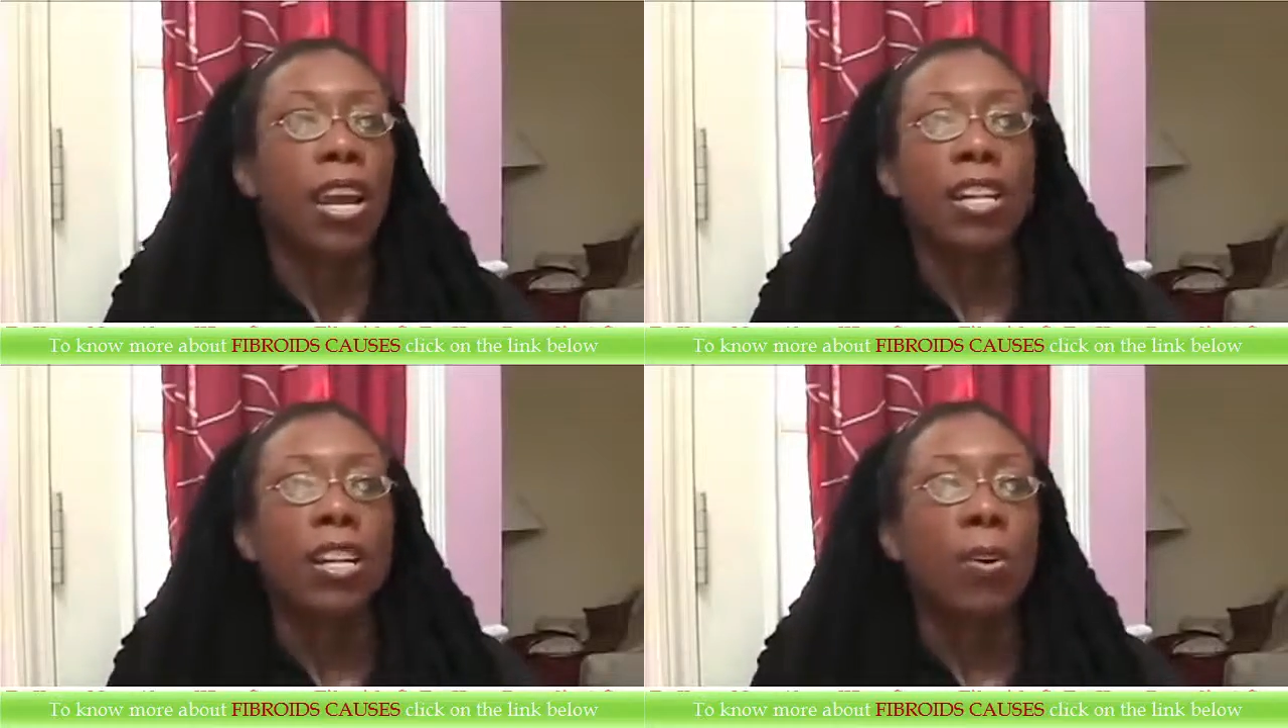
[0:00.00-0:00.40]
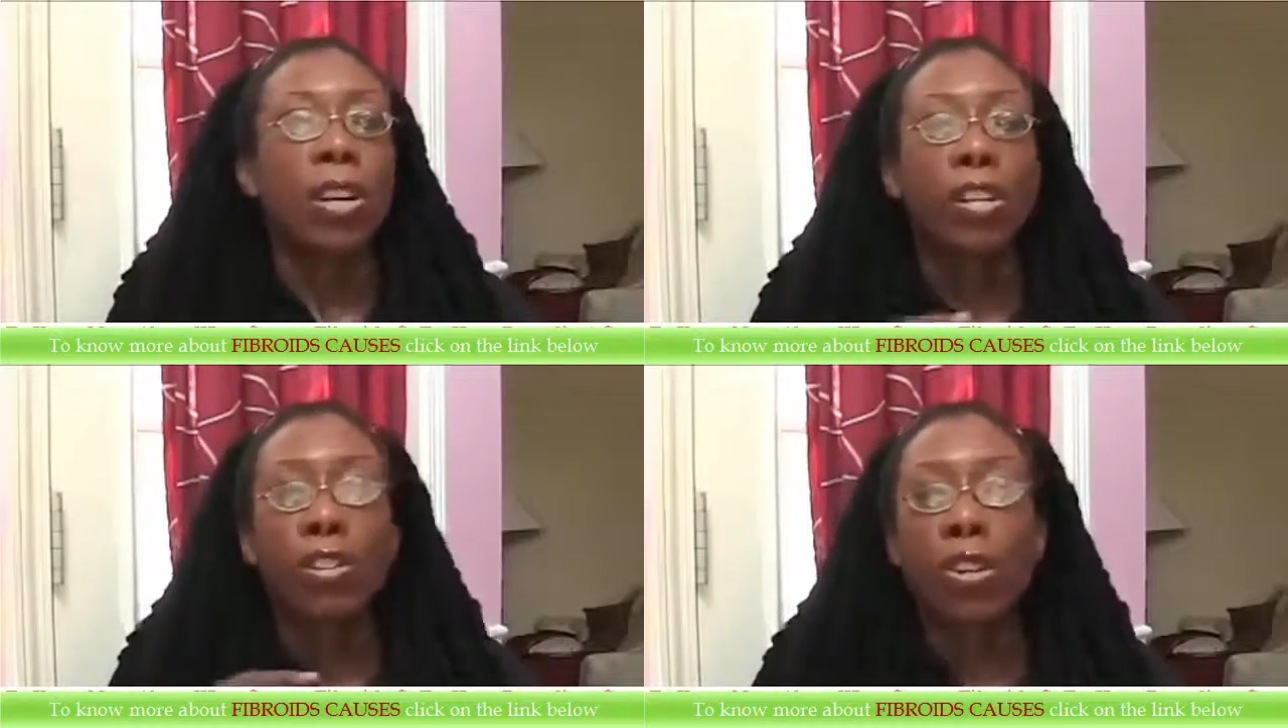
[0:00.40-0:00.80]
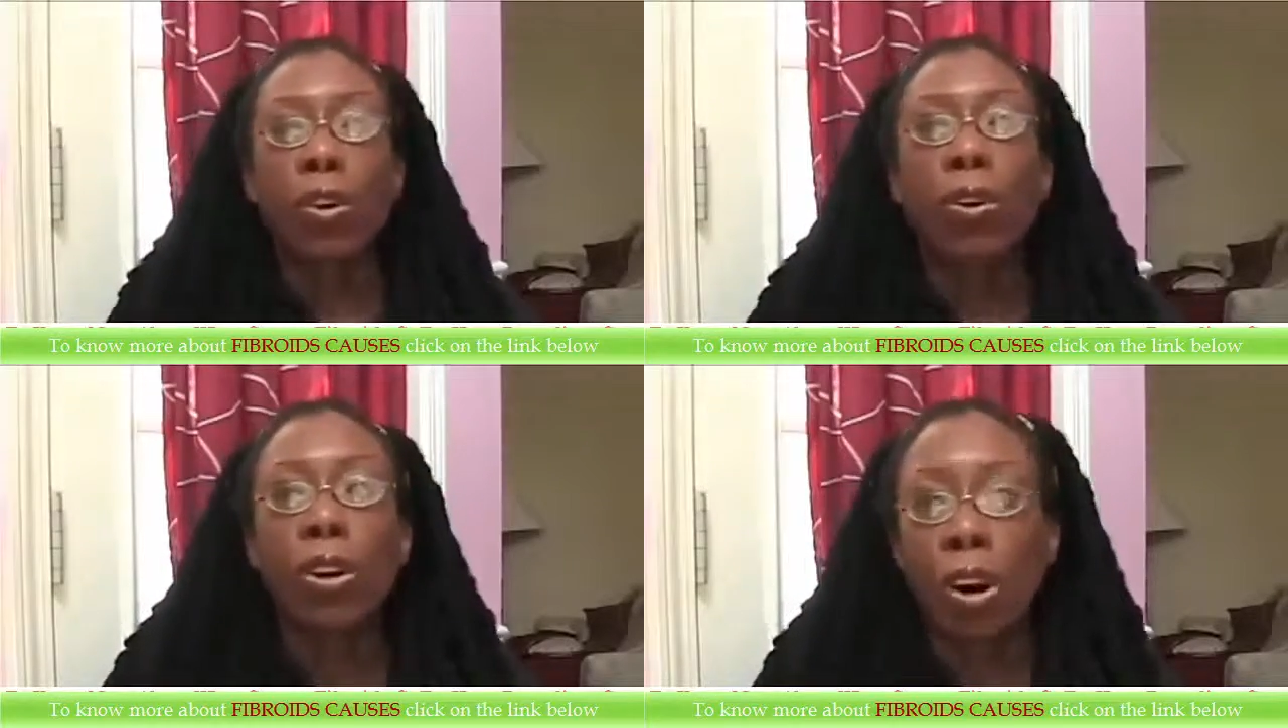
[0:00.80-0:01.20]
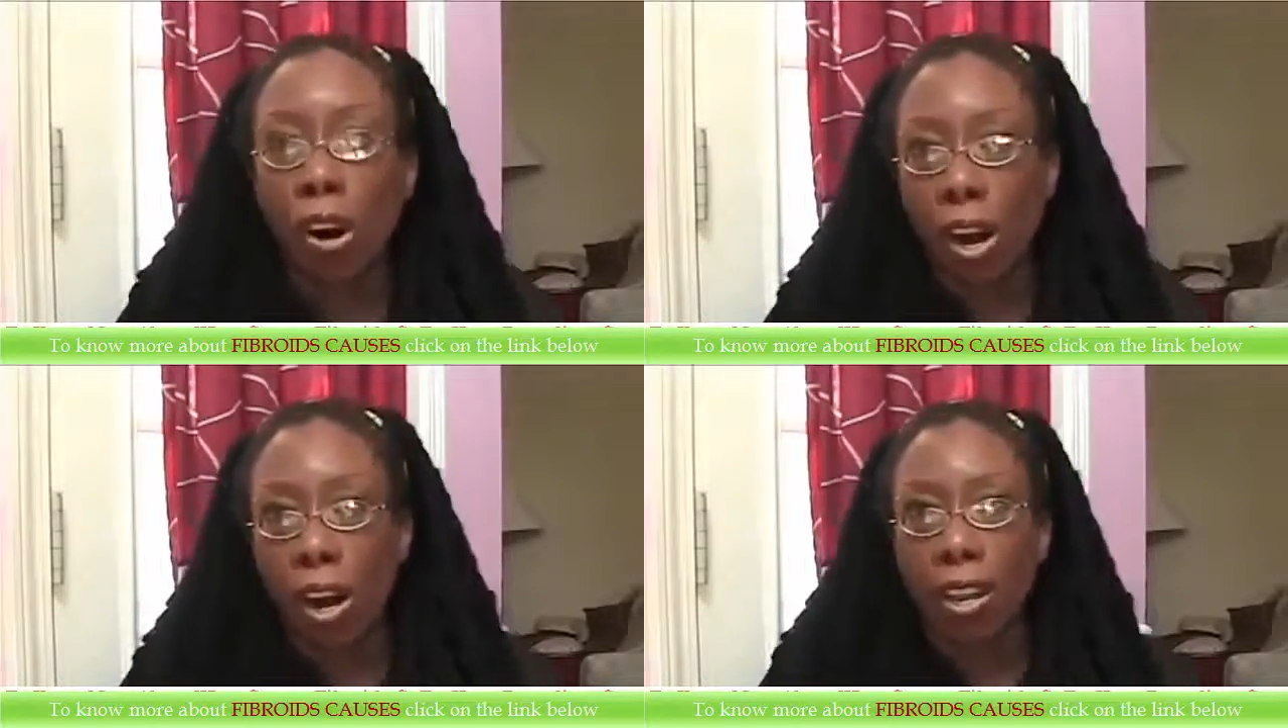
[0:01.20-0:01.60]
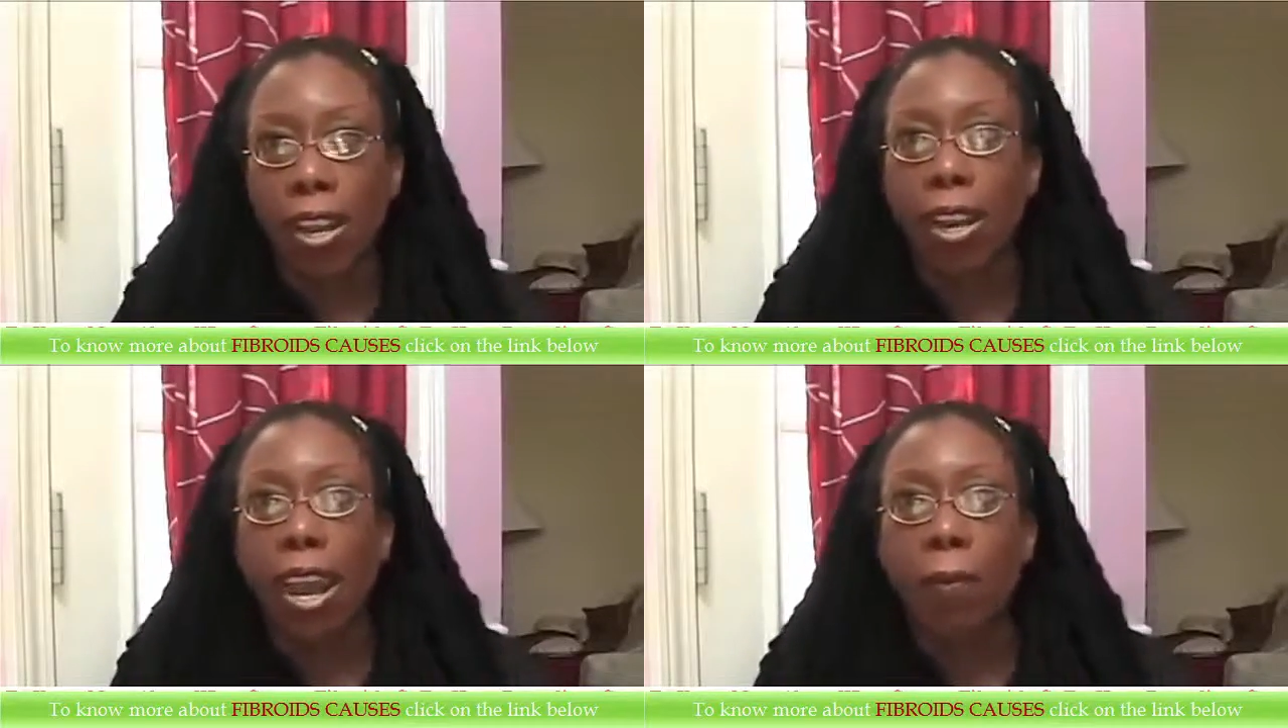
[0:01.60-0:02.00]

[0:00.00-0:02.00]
you know, they're so guarded.